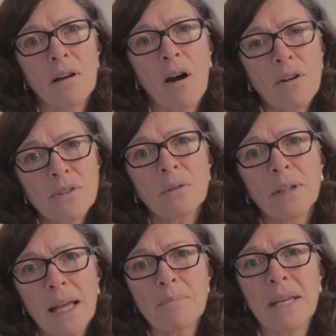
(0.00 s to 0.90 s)
also
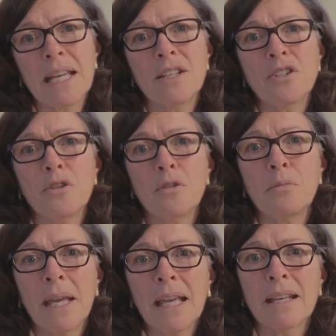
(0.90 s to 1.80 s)
led me to
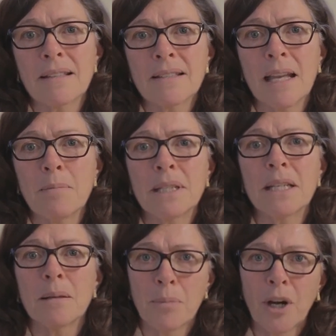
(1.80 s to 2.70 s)
making a statement
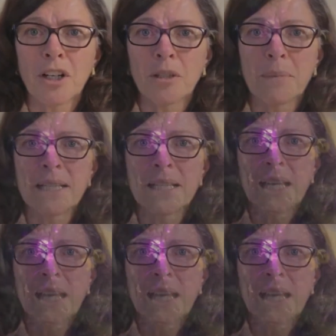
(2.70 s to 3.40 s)
in Parliament.